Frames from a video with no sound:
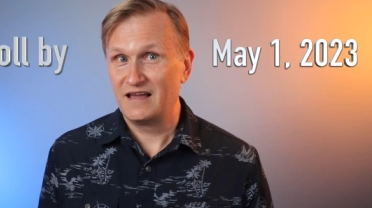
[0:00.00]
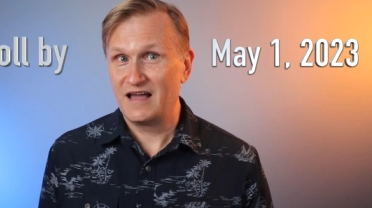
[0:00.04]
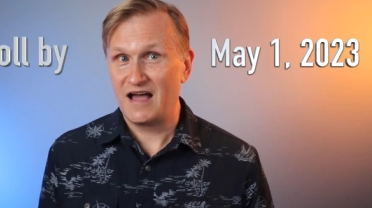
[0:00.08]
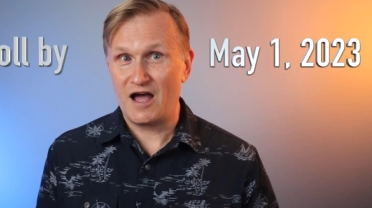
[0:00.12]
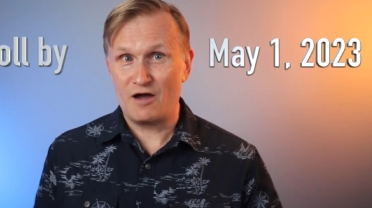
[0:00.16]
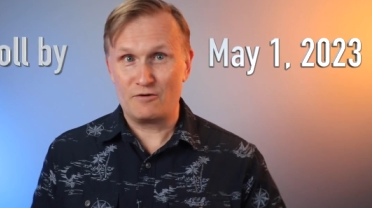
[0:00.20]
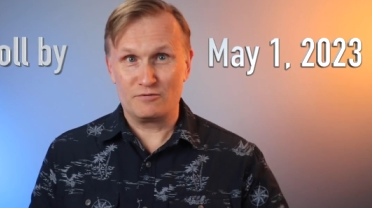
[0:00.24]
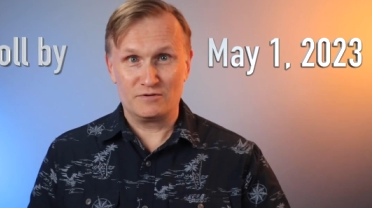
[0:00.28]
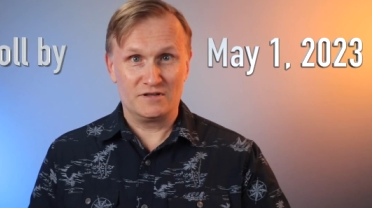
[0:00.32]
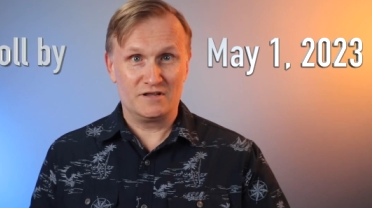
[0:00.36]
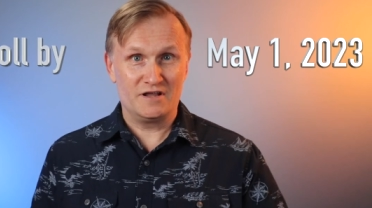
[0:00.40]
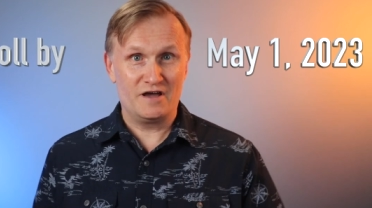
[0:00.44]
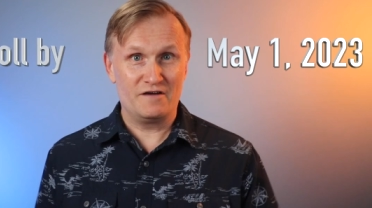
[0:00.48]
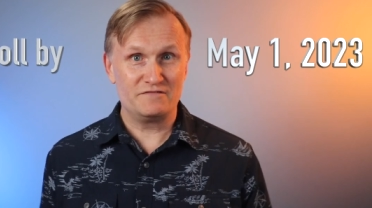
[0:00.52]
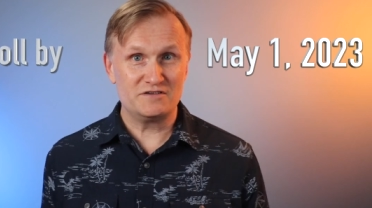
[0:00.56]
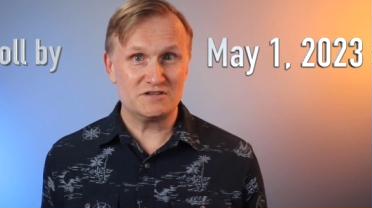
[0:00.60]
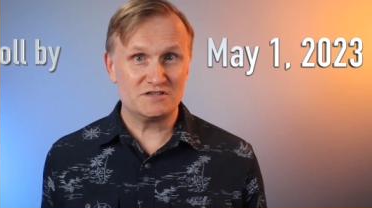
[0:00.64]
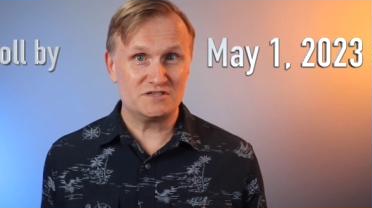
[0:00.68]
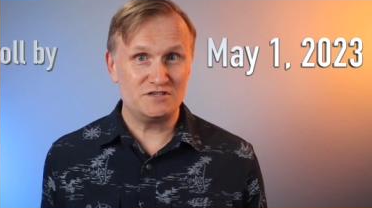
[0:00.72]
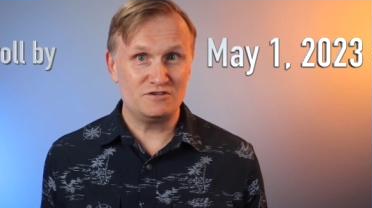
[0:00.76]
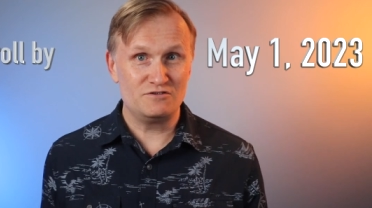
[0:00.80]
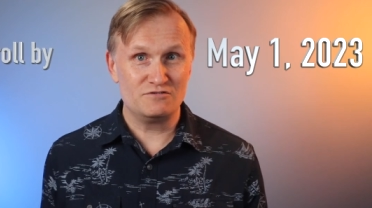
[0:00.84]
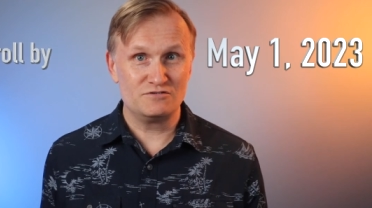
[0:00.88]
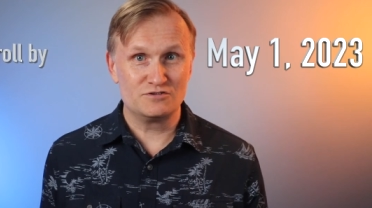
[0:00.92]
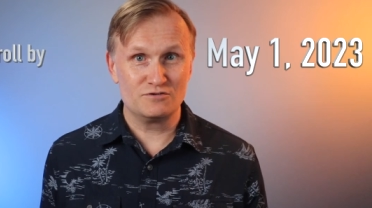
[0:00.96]
I would love to
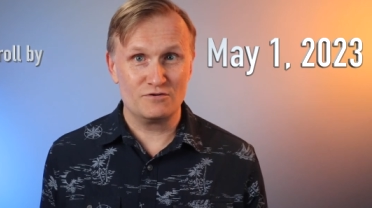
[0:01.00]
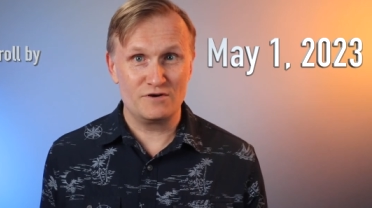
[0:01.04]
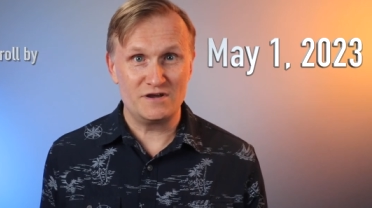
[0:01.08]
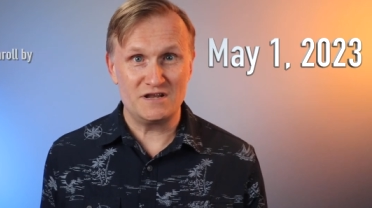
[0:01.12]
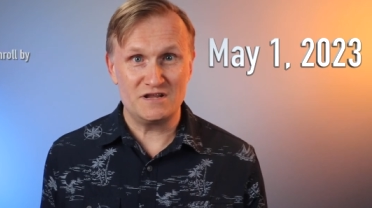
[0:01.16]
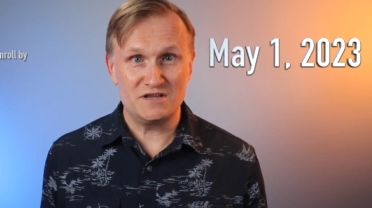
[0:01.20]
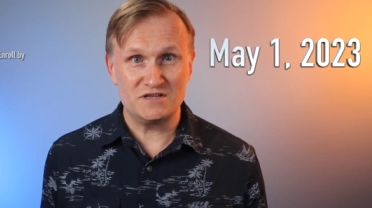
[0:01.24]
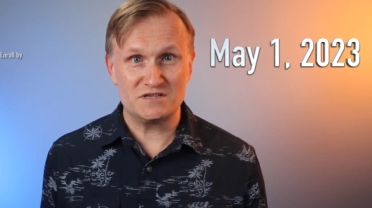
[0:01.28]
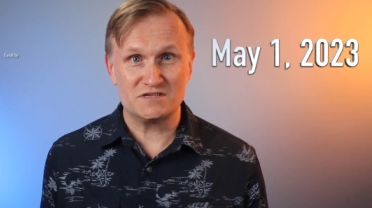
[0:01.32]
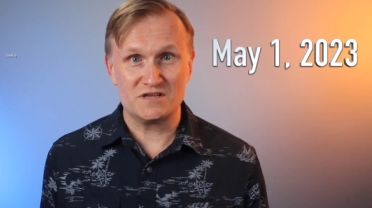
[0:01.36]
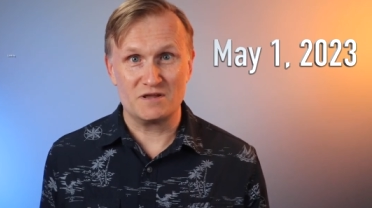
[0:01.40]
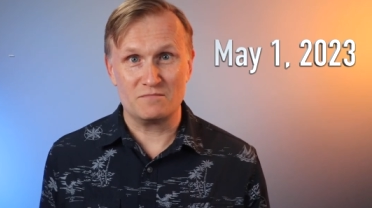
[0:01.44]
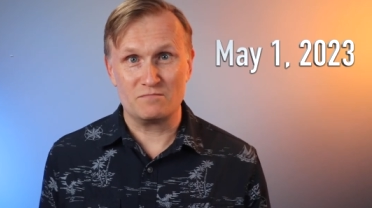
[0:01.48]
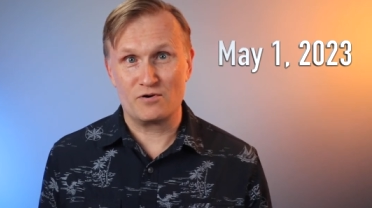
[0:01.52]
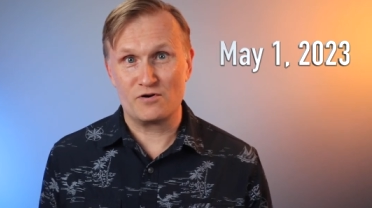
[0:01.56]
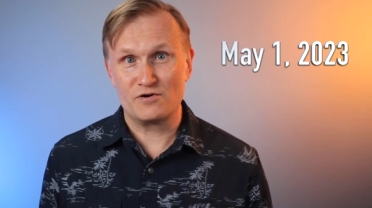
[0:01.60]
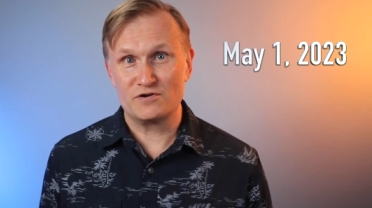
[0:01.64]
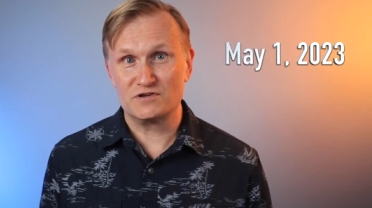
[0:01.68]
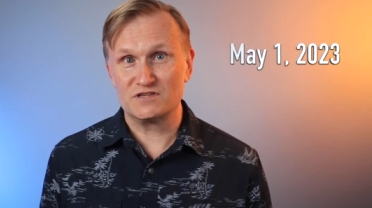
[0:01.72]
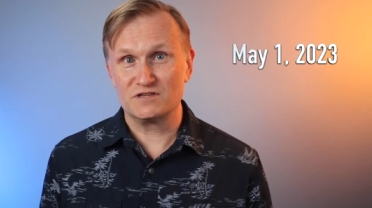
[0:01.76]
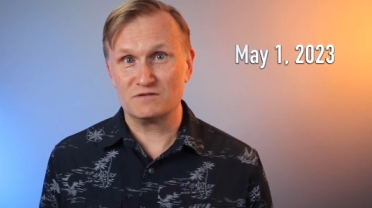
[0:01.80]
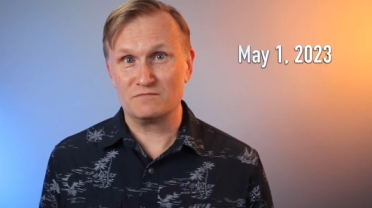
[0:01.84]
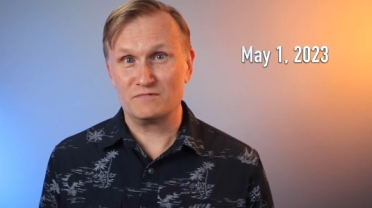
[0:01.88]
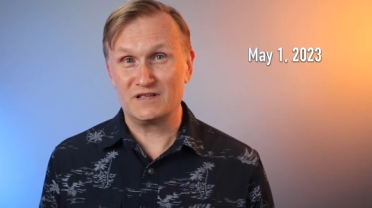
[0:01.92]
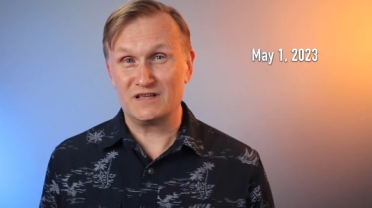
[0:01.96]
see you join us and
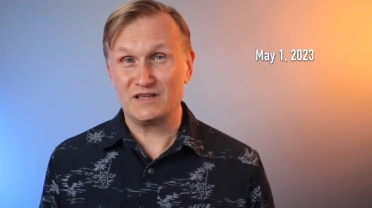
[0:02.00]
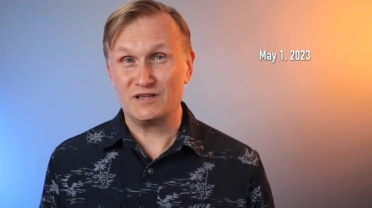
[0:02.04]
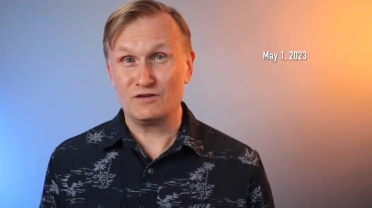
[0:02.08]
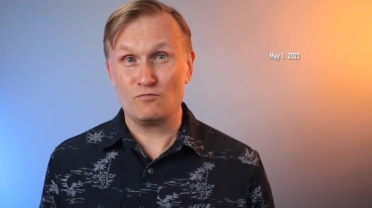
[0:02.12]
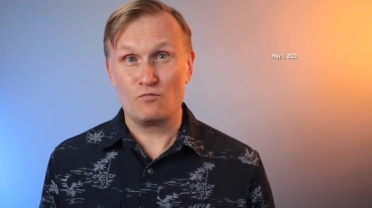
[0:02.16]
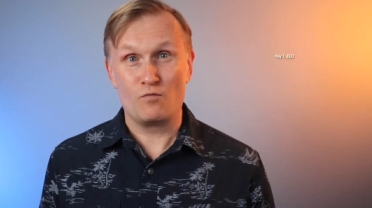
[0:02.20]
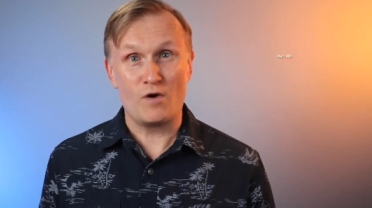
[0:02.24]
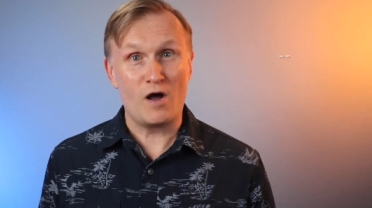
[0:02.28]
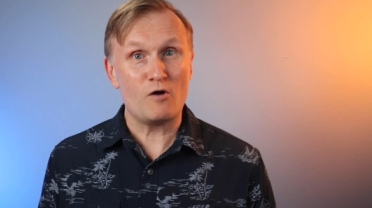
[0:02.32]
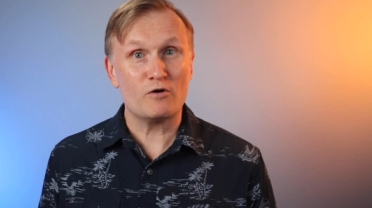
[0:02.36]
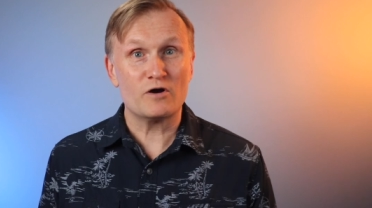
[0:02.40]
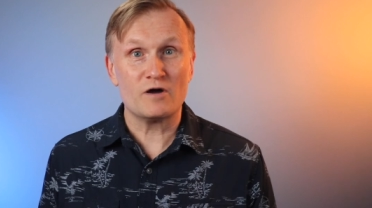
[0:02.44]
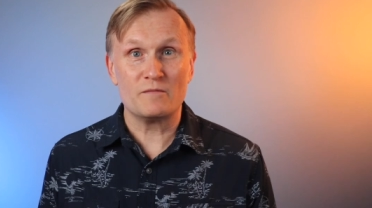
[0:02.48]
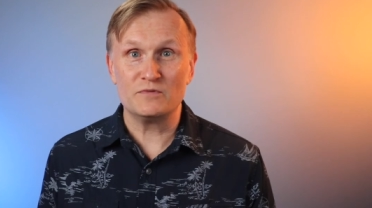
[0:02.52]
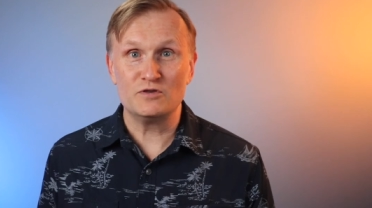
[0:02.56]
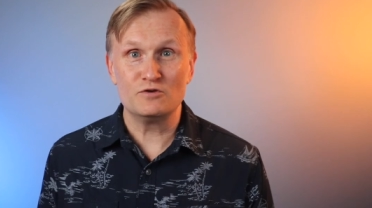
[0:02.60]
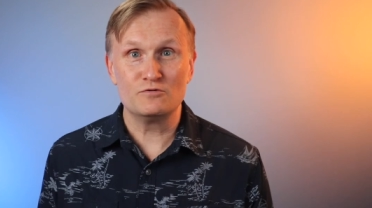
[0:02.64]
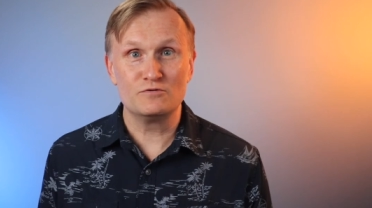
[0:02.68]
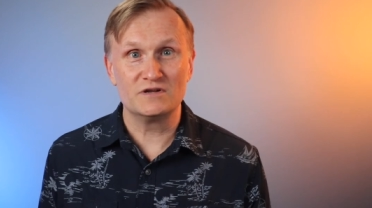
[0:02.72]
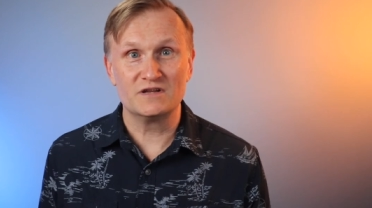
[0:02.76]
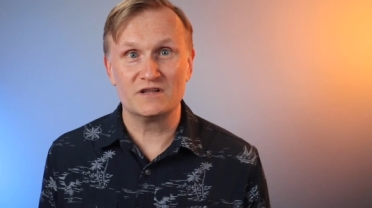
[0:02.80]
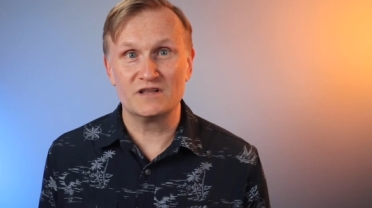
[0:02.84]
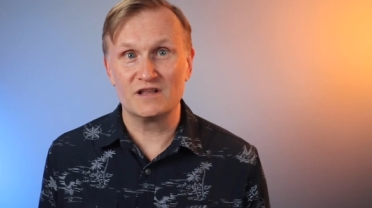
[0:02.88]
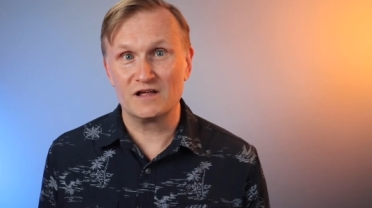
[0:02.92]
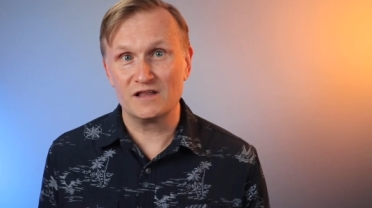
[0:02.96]
personally welcome
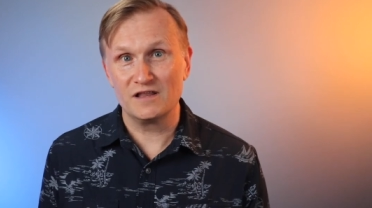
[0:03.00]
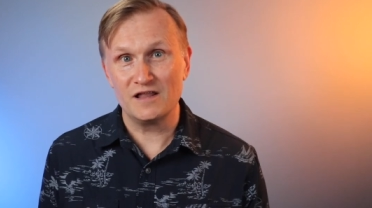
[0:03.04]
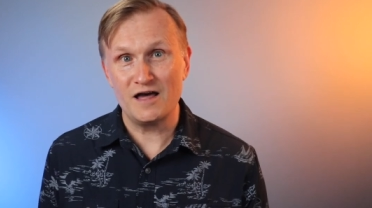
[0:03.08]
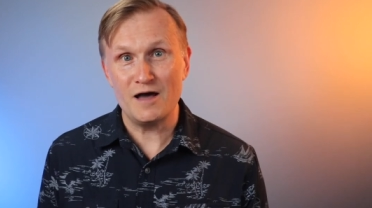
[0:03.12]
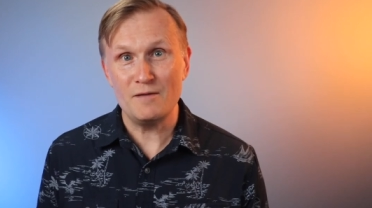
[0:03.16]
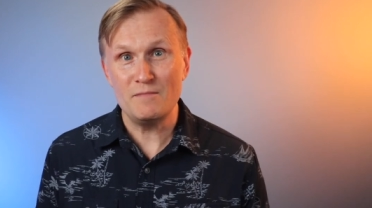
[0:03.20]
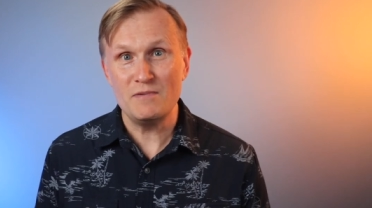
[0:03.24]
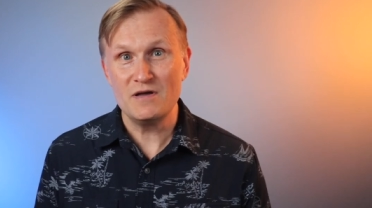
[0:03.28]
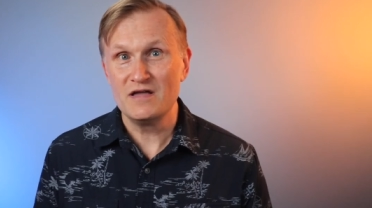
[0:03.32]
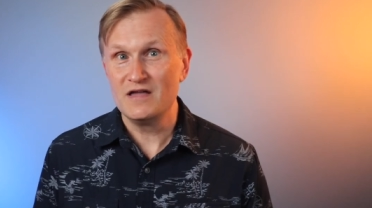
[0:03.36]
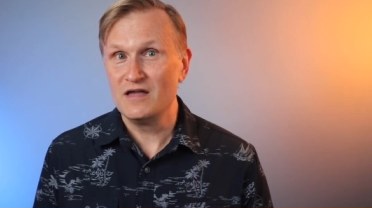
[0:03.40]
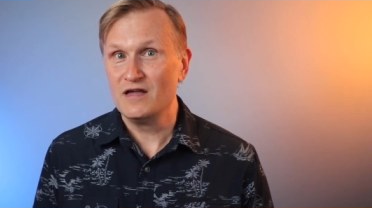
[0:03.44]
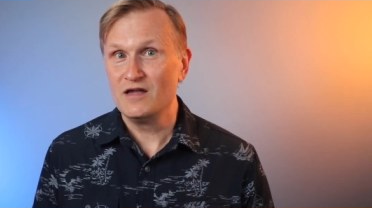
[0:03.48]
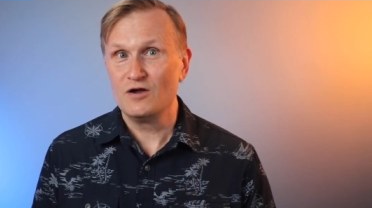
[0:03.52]
you into the club.